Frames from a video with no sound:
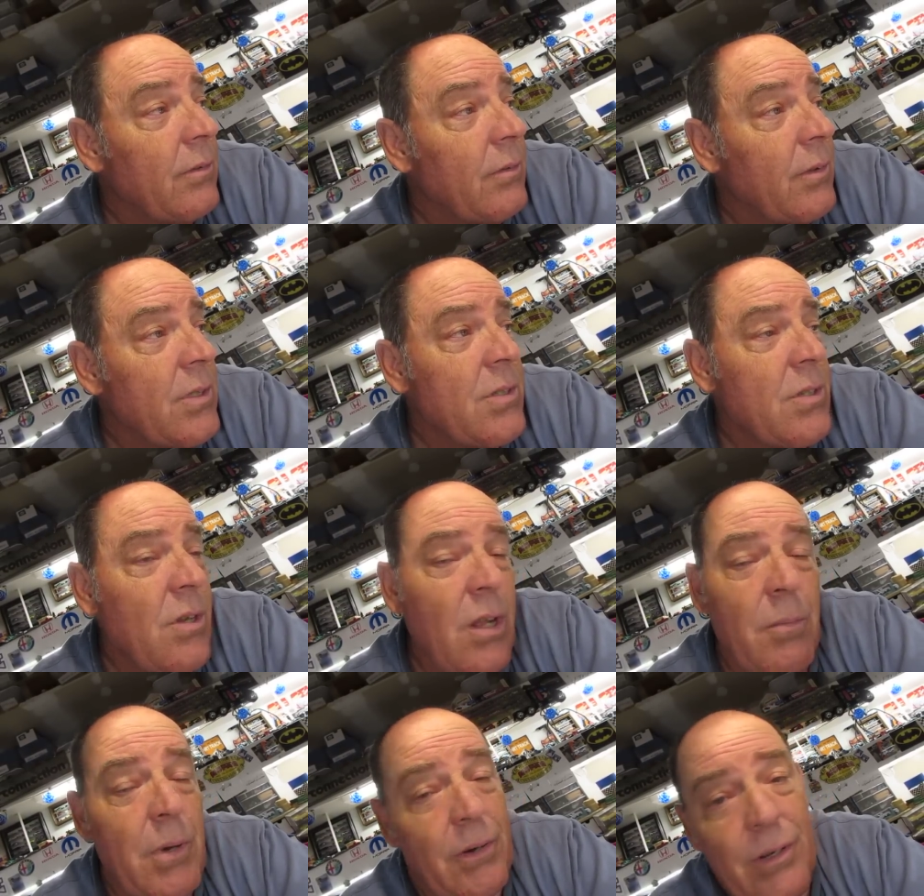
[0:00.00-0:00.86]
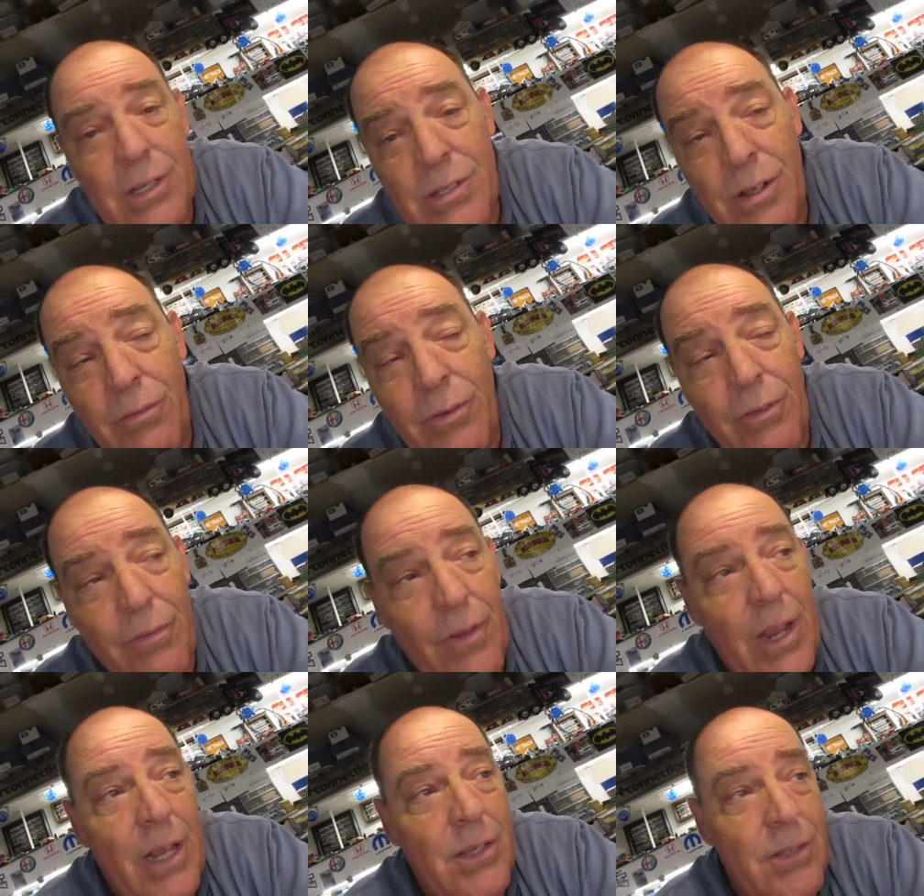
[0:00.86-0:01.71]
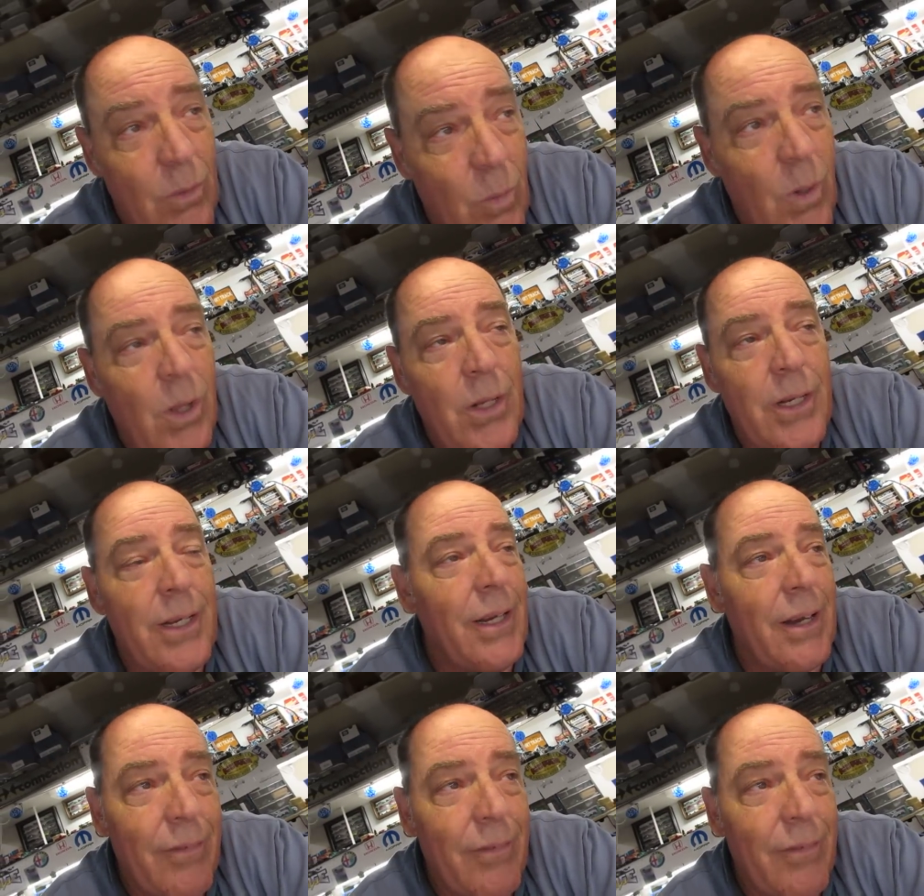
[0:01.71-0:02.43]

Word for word: because it's all about it's all for the fans the quality